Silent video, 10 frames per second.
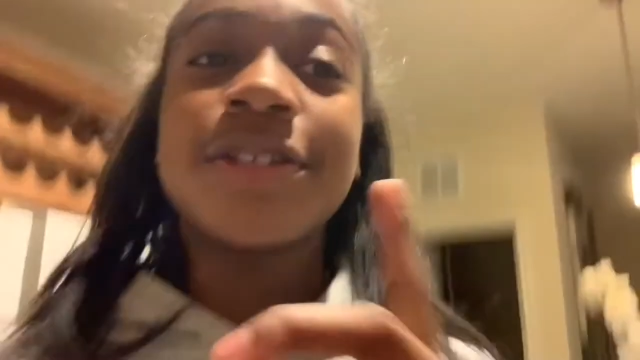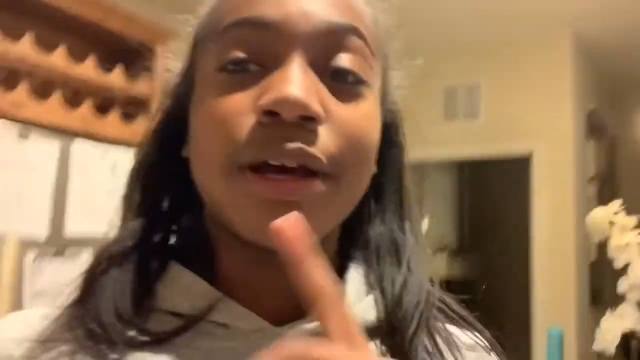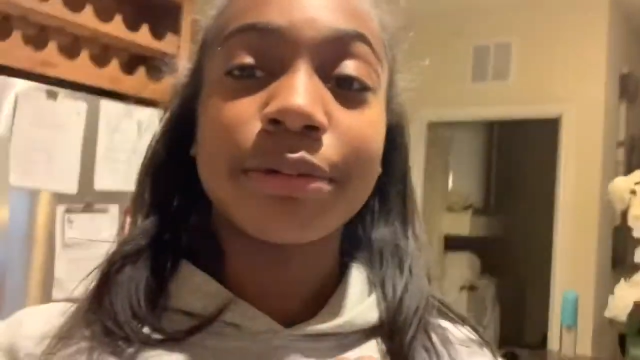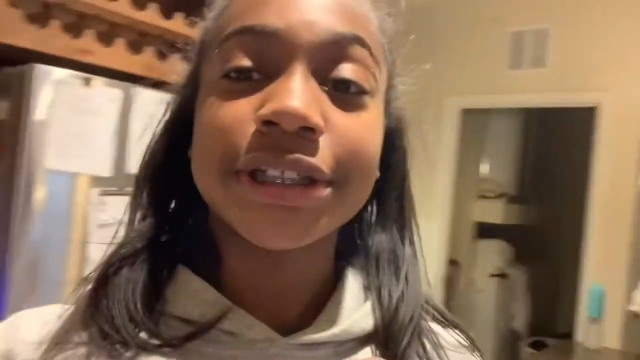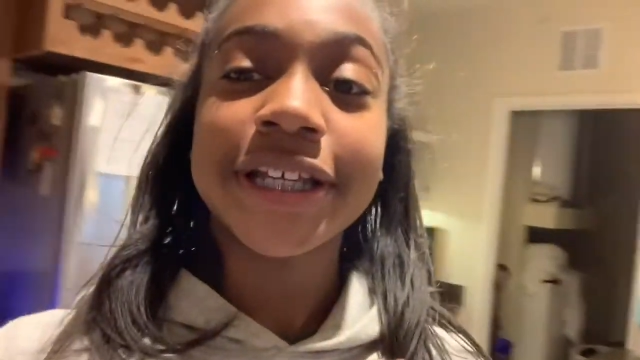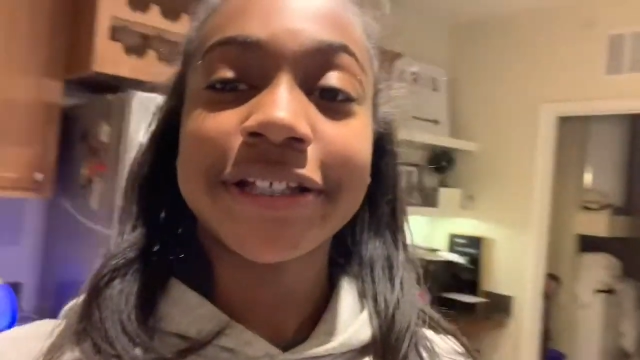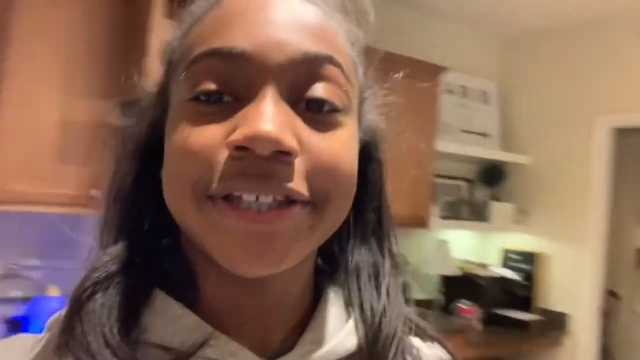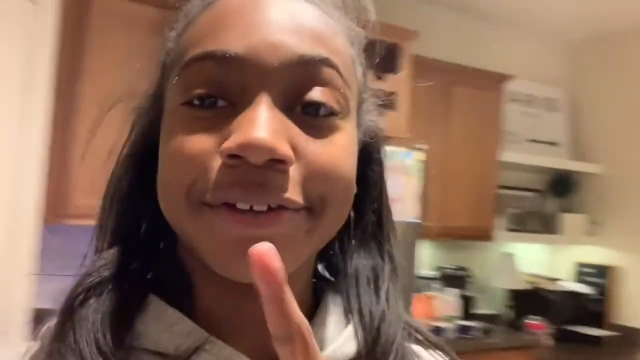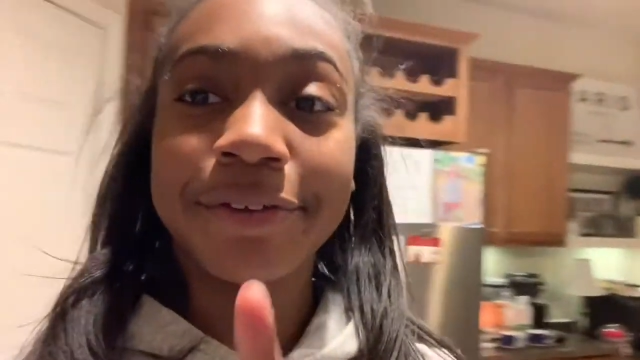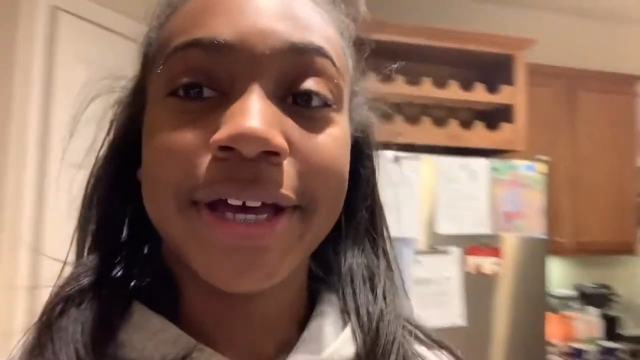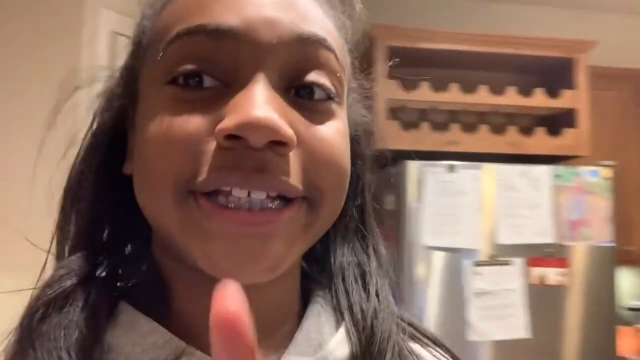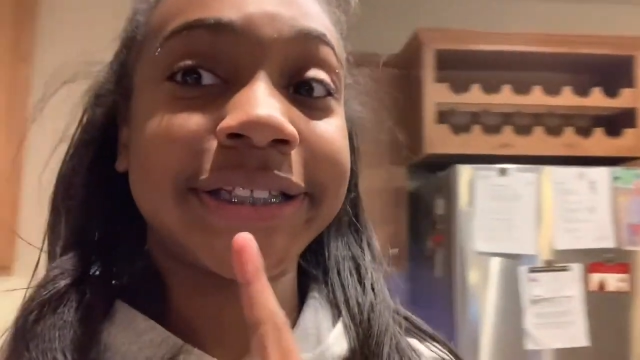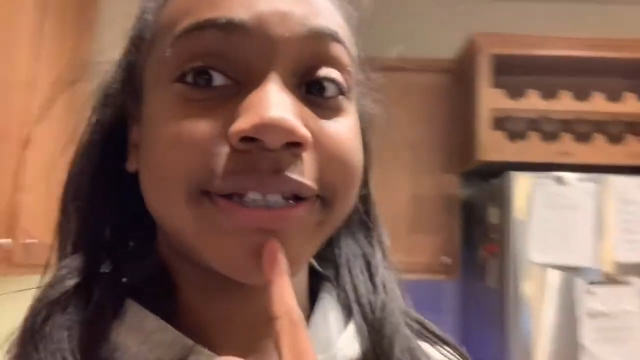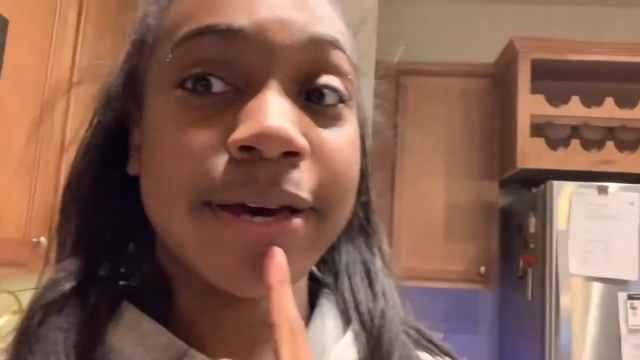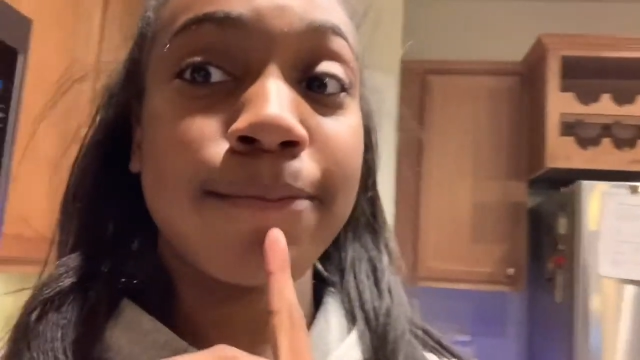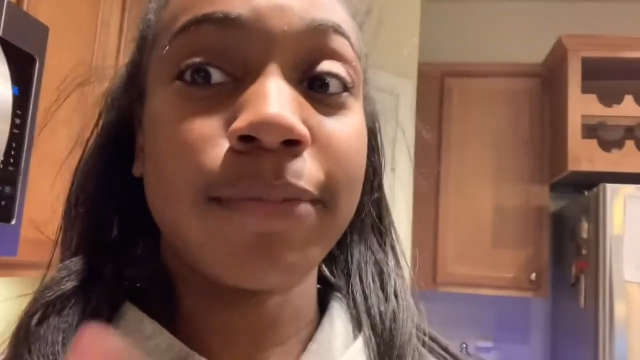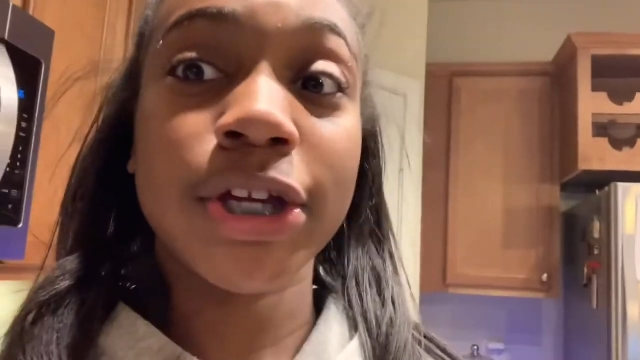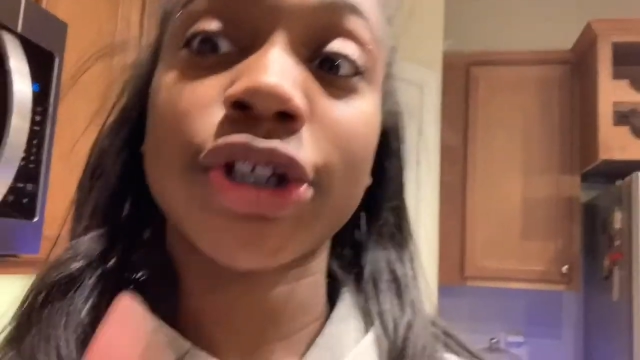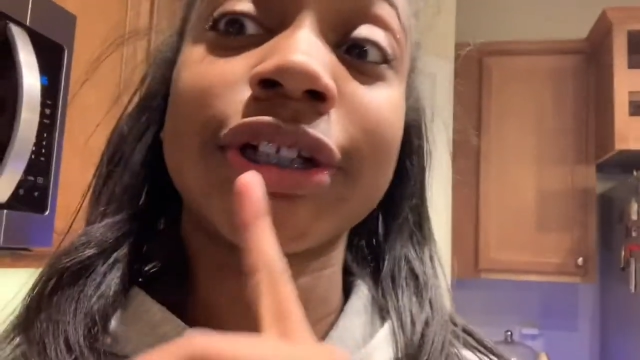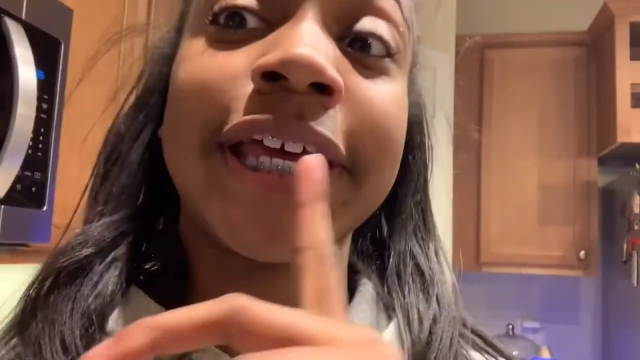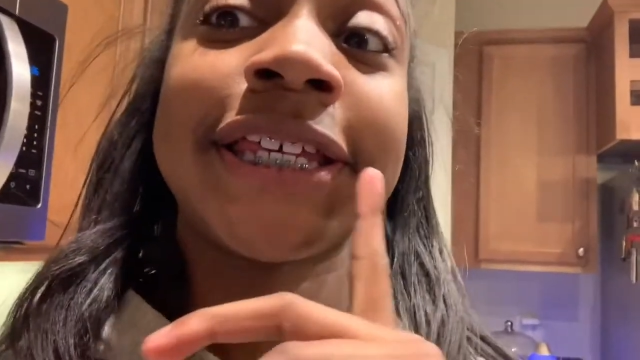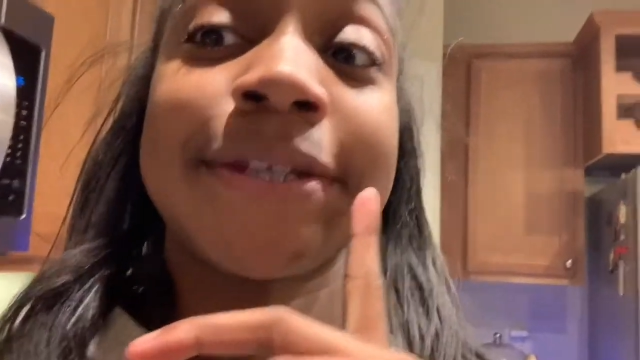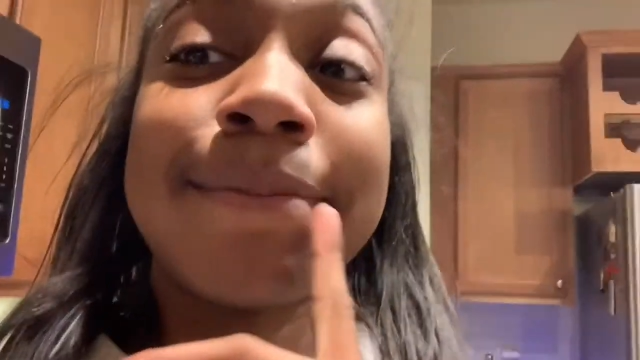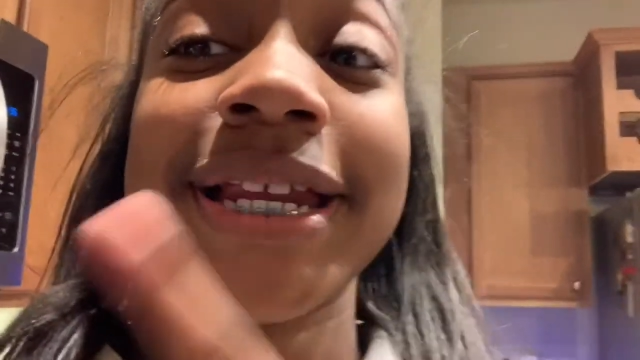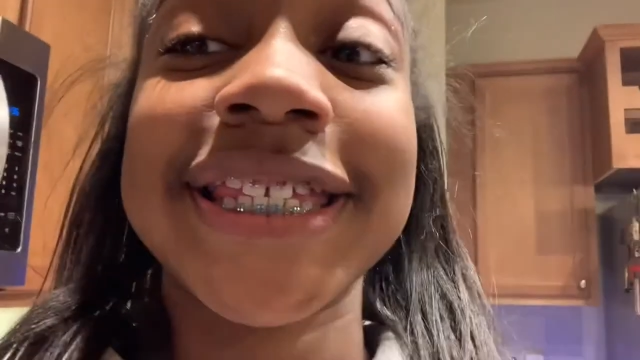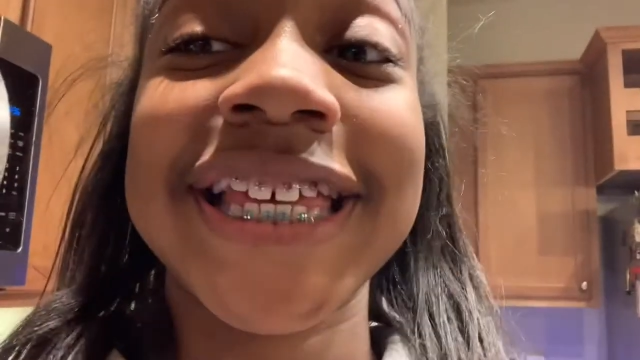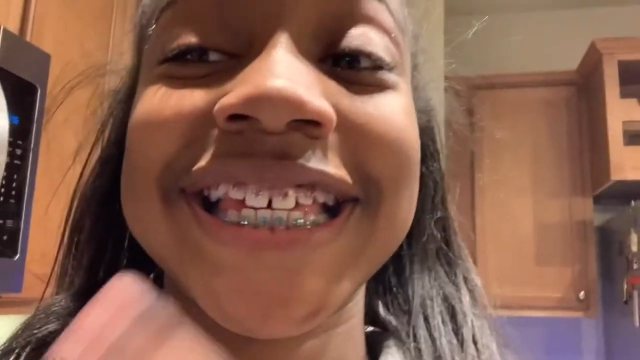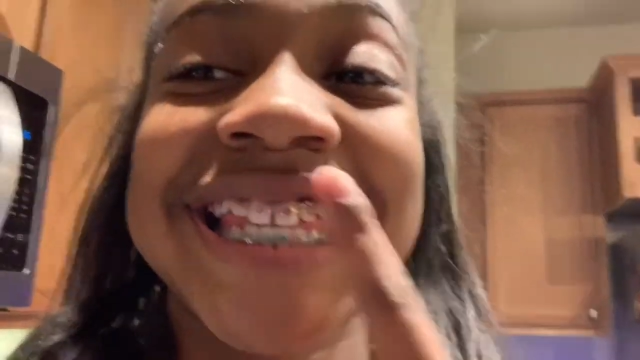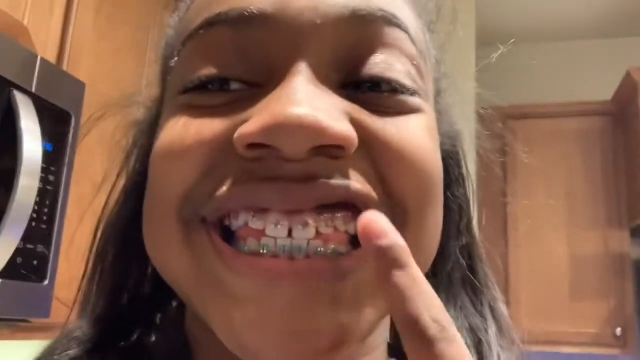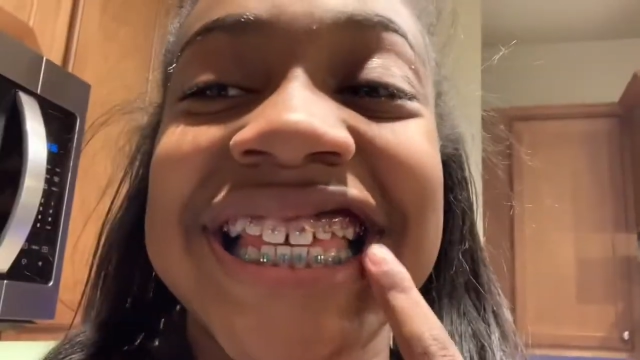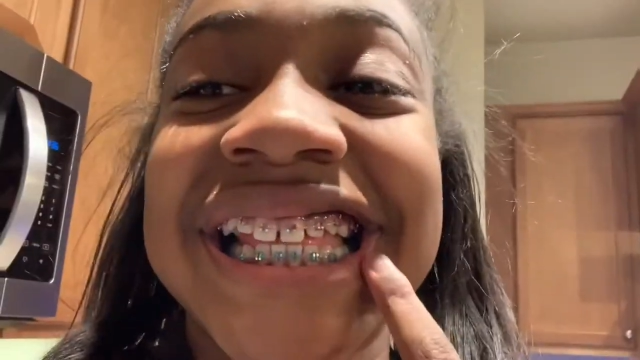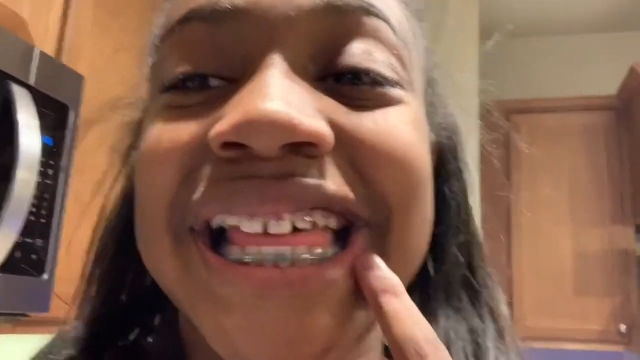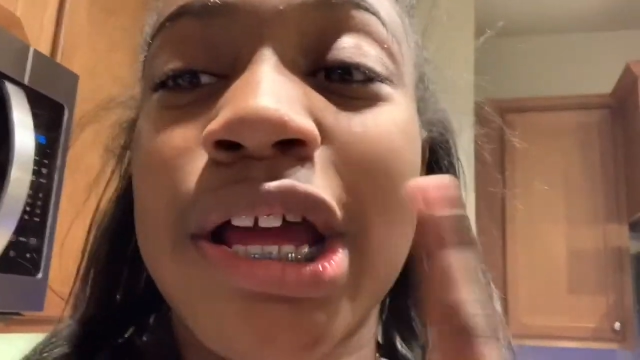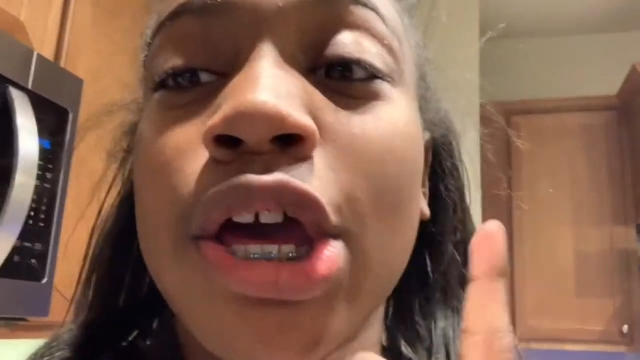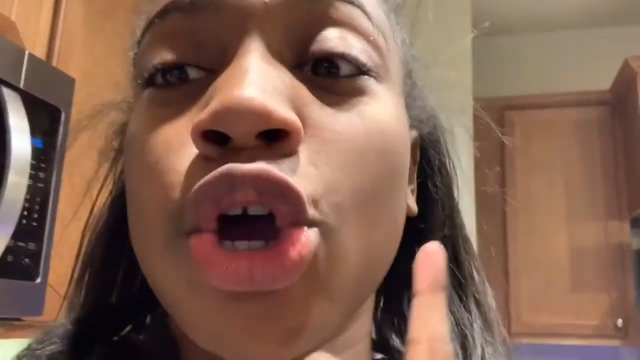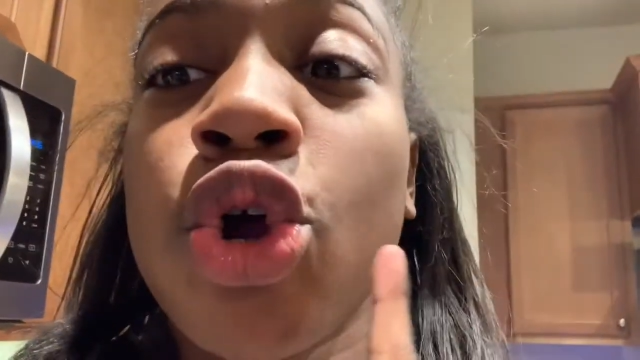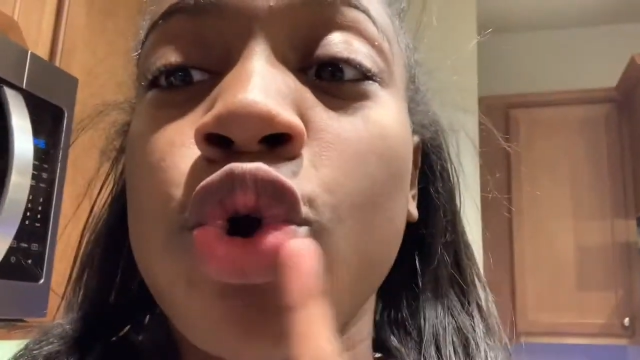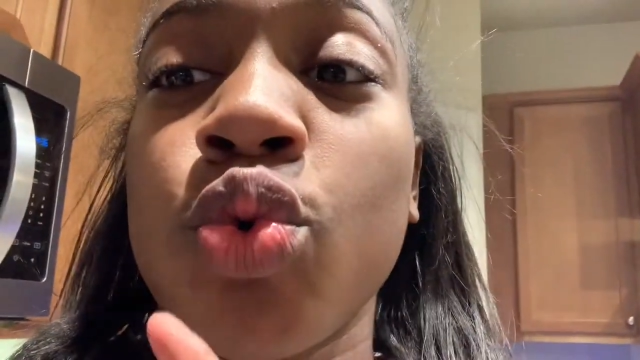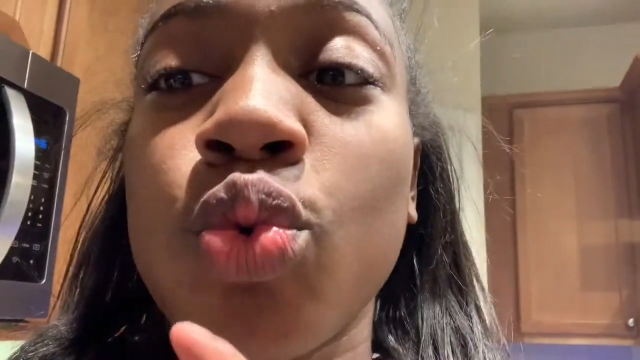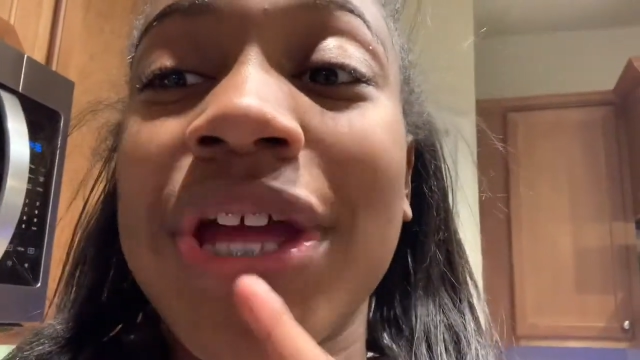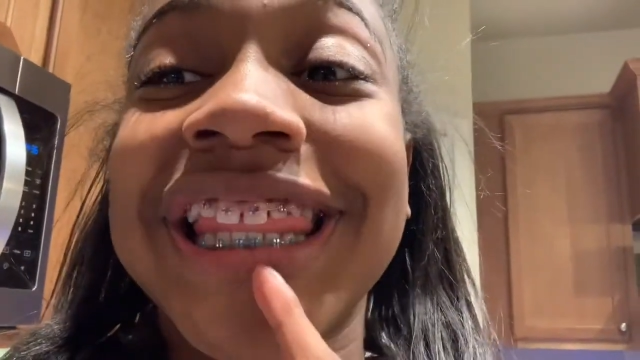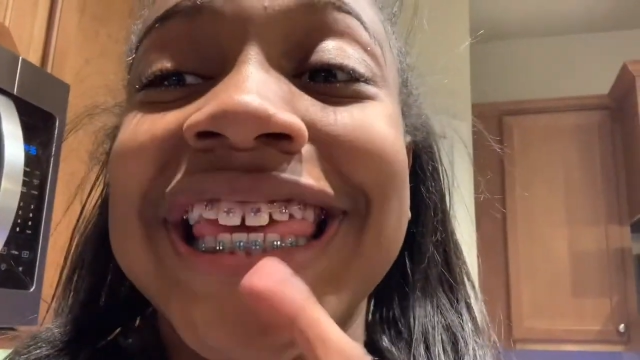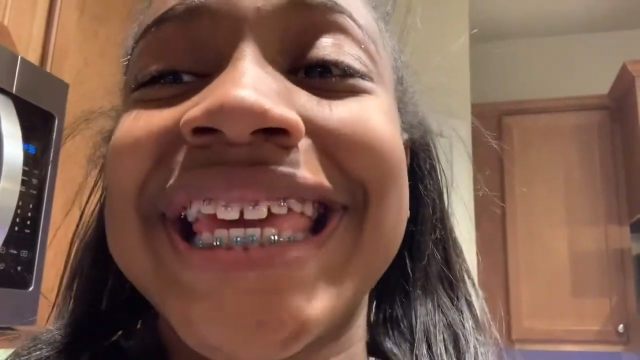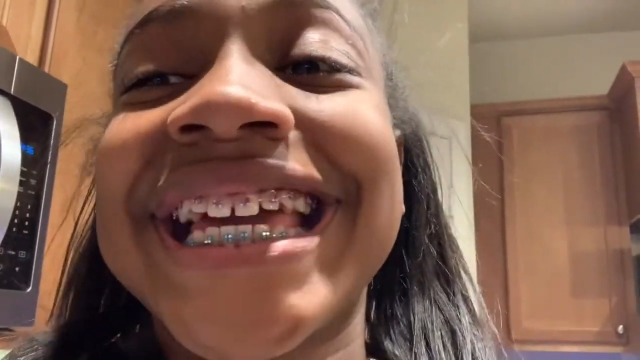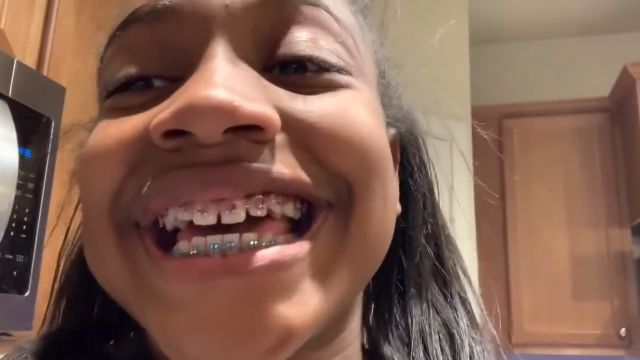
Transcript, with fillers: so I'm just saying, tell you guys to make sure to take some medicine because they said that that really